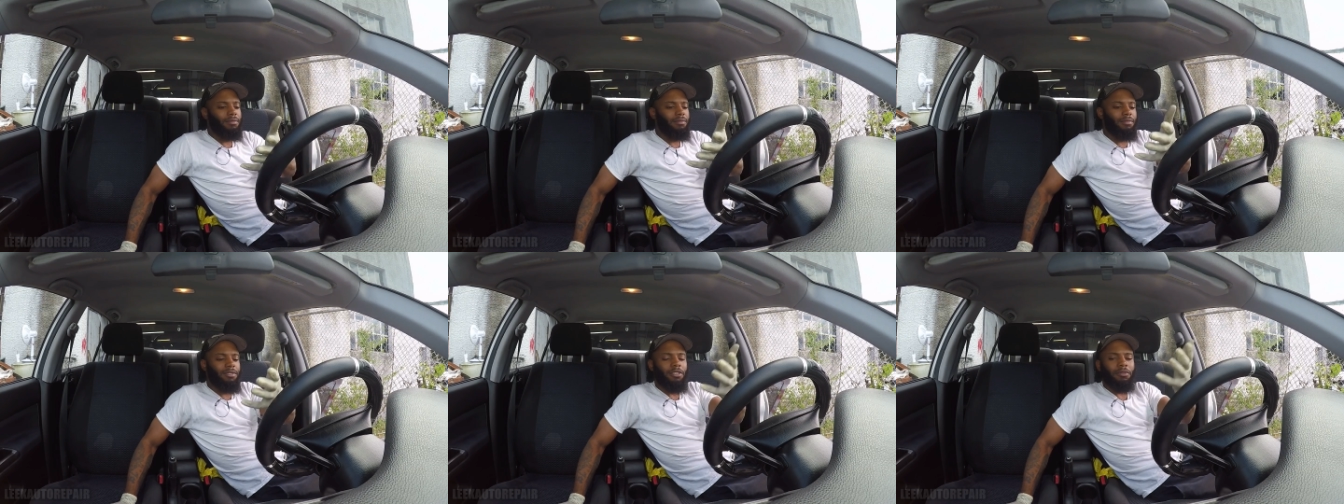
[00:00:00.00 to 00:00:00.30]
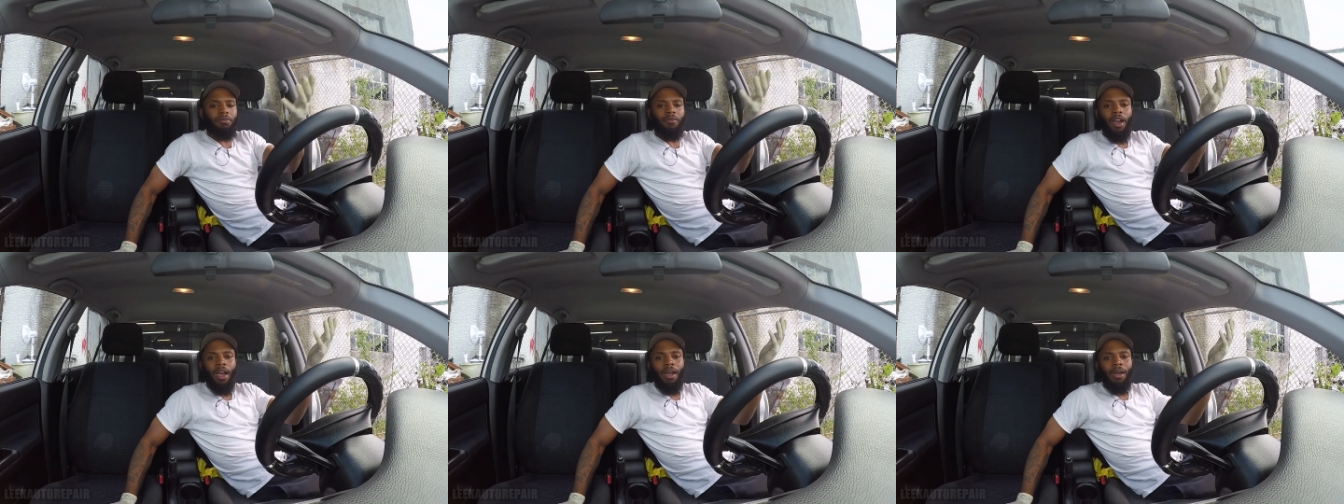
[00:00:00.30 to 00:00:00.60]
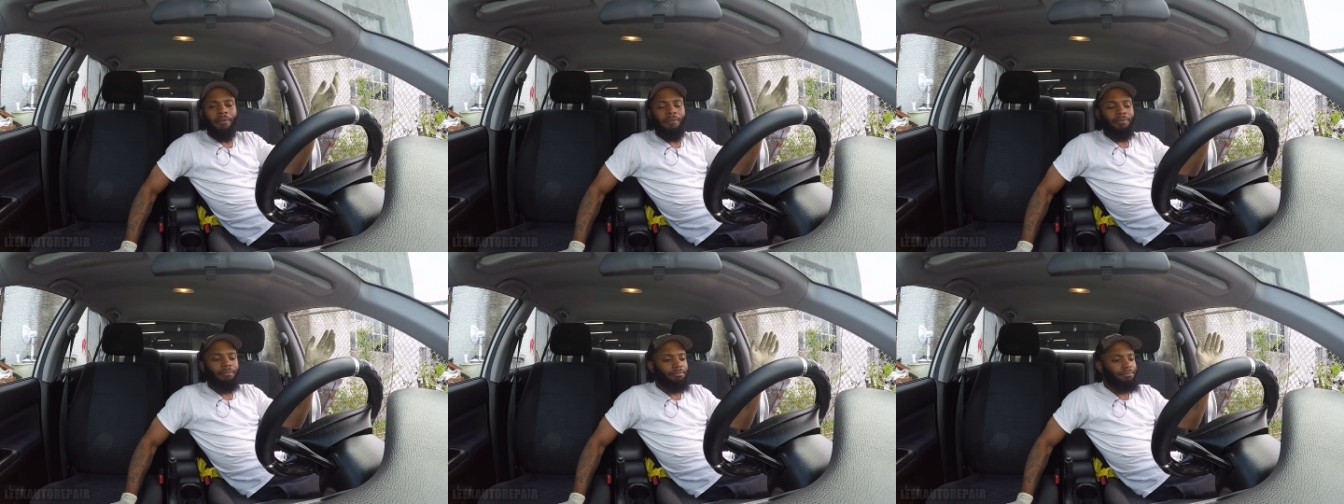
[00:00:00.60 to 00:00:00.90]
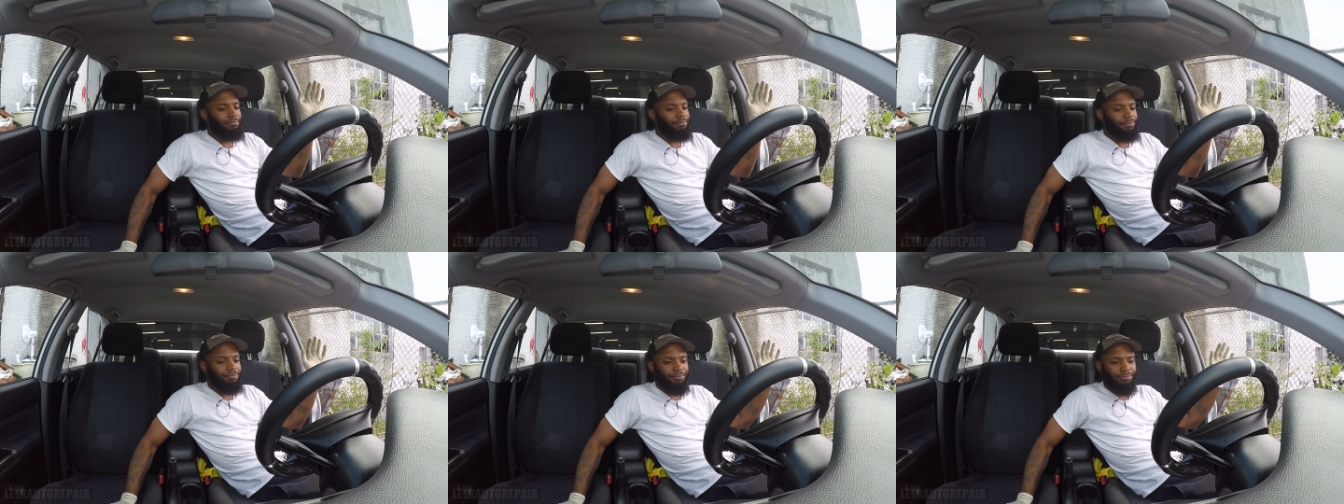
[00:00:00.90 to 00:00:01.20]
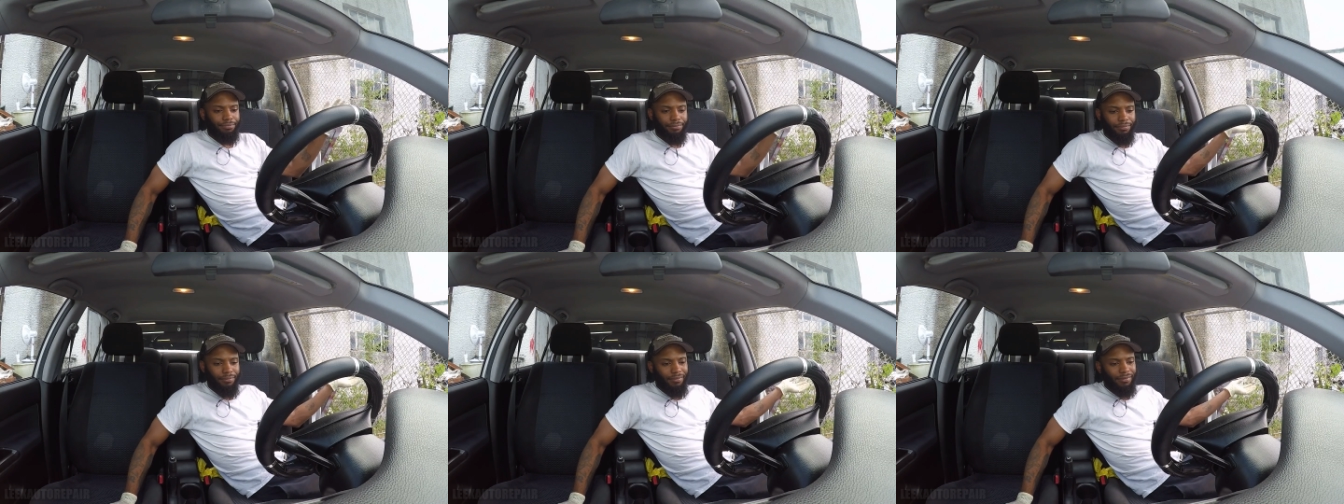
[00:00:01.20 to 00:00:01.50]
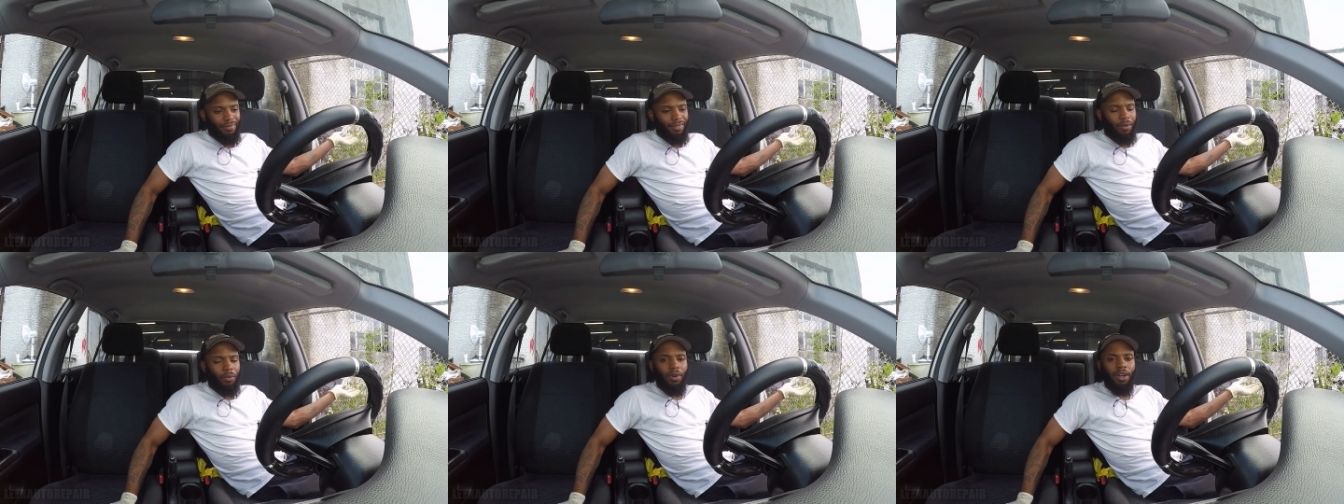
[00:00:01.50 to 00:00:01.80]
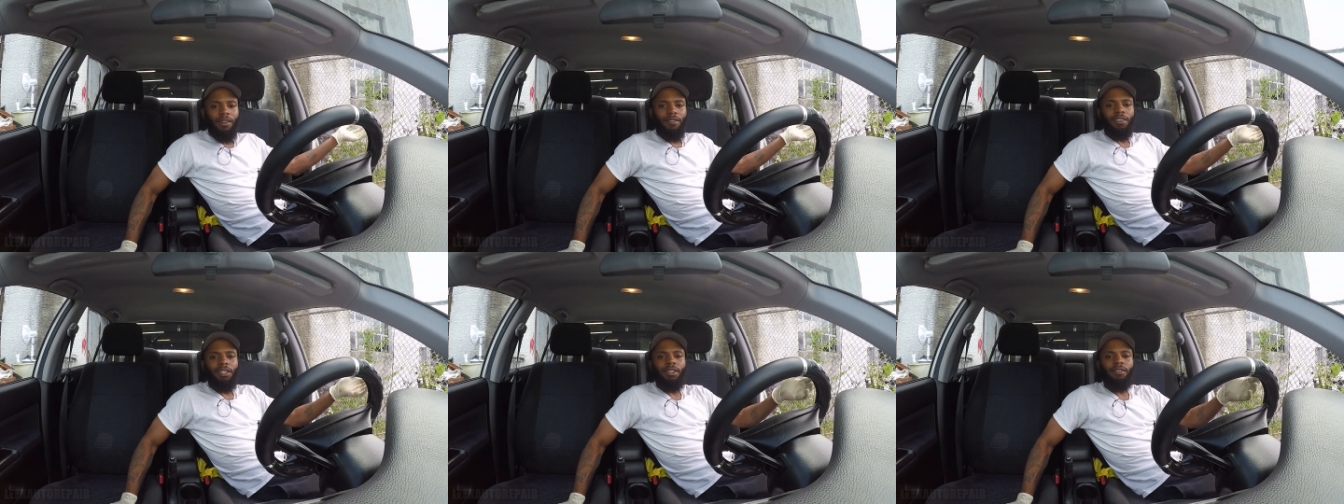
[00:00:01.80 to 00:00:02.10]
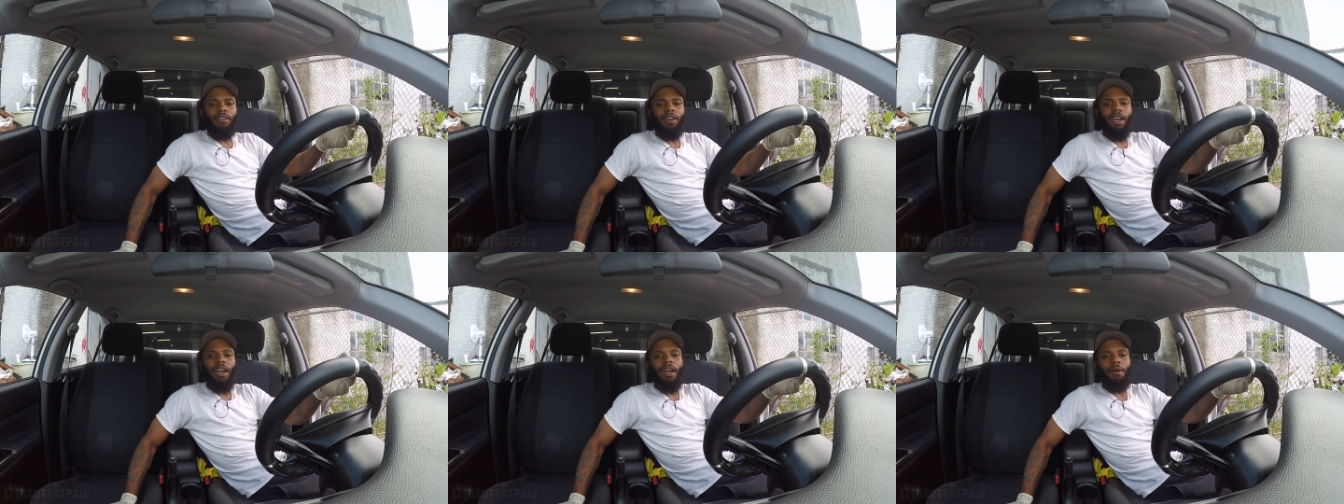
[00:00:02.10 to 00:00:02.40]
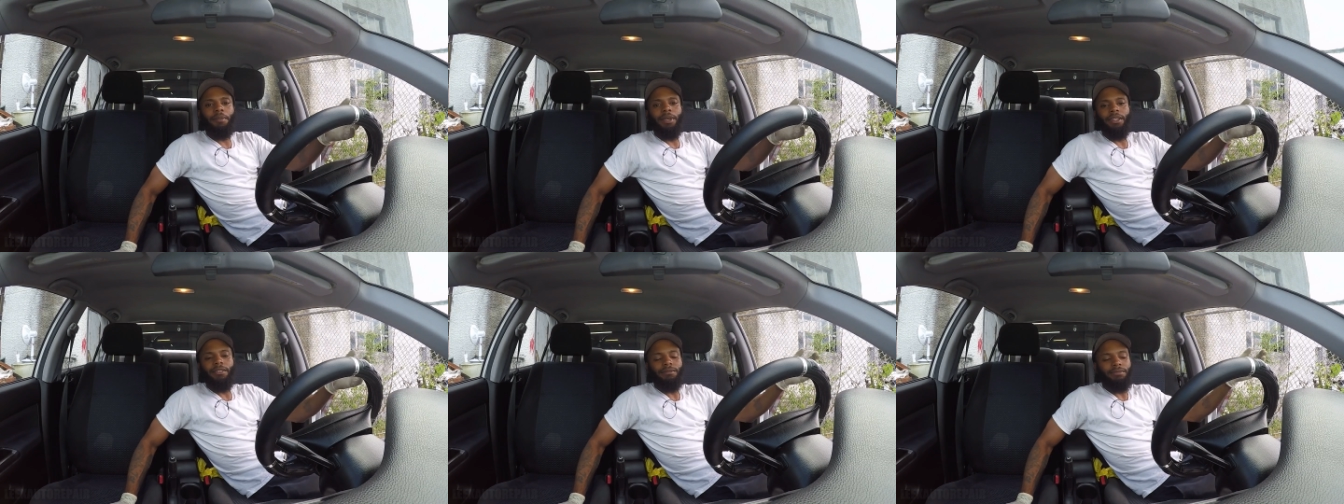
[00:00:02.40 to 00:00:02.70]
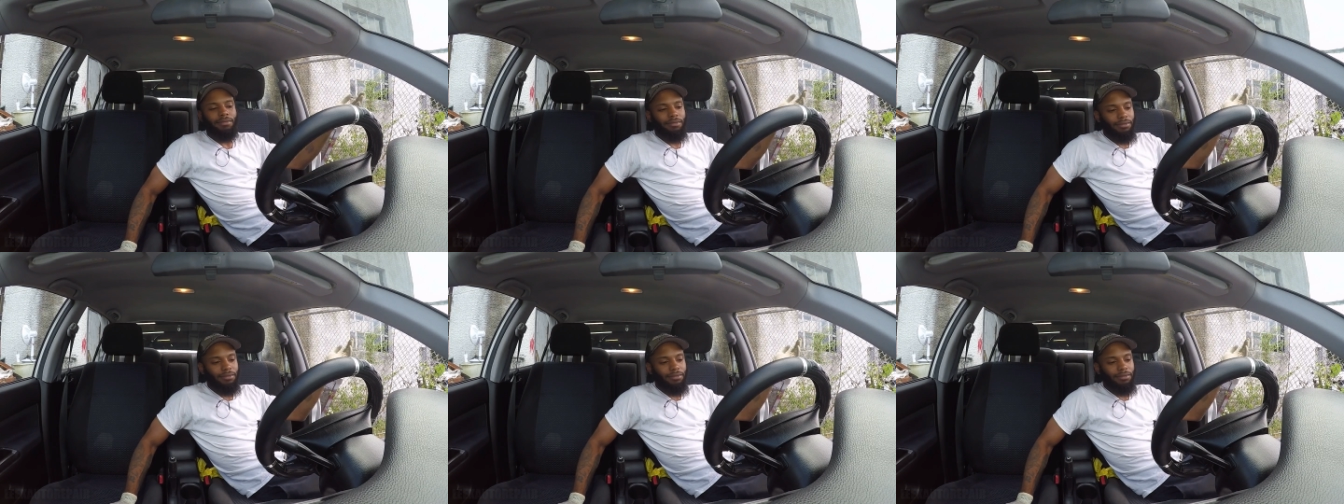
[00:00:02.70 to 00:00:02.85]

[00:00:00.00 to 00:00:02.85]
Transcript: Subscribe. Whatever. Leave a comment.